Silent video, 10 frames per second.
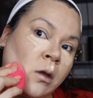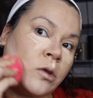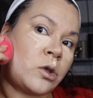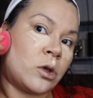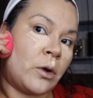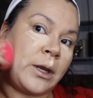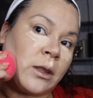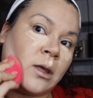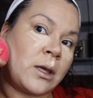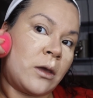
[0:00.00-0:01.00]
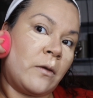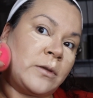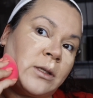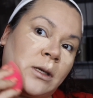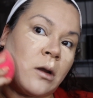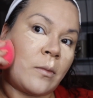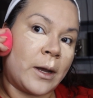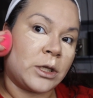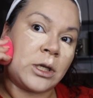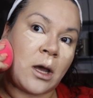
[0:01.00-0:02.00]
So anything that you've seen on
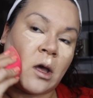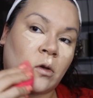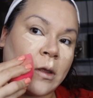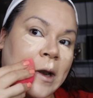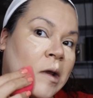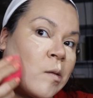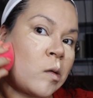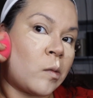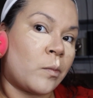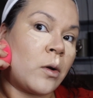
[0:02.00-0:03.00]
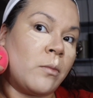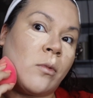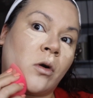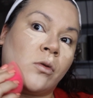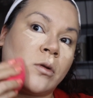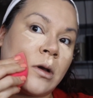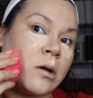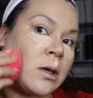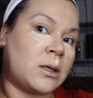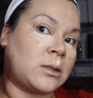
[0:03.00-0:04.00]
my channel that I promote,
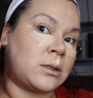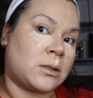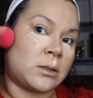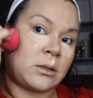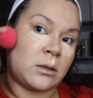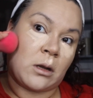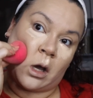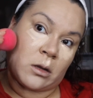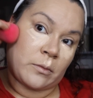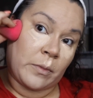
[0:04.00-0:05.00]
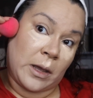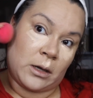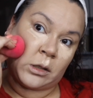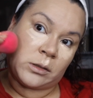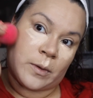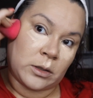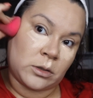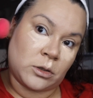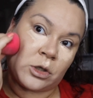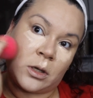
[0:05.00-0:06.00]
it's not paid
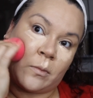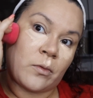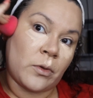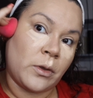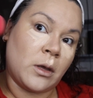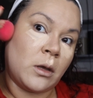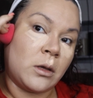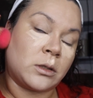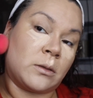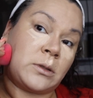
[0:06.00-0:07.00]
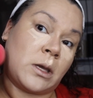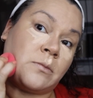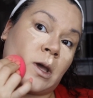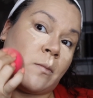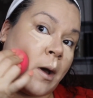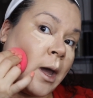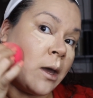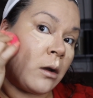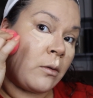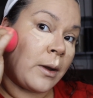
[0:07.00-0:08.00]
sponsorship. Sometimes I buy
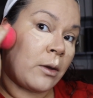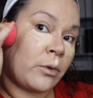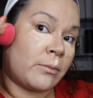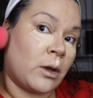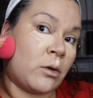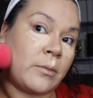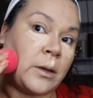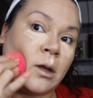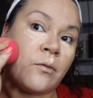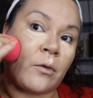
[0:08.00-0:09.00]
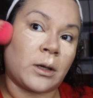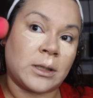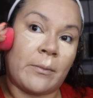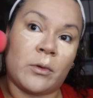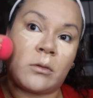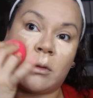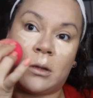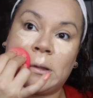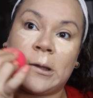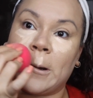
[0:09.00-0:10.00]
it with my own money. For example,
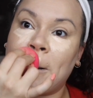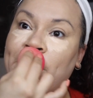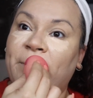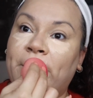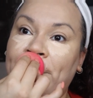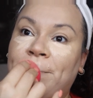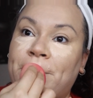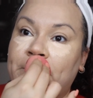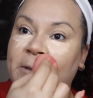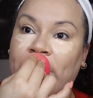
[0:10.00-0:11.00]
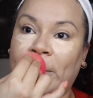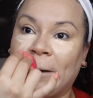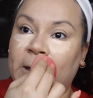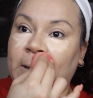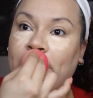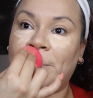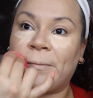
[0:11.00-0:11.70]
this here, the foundation.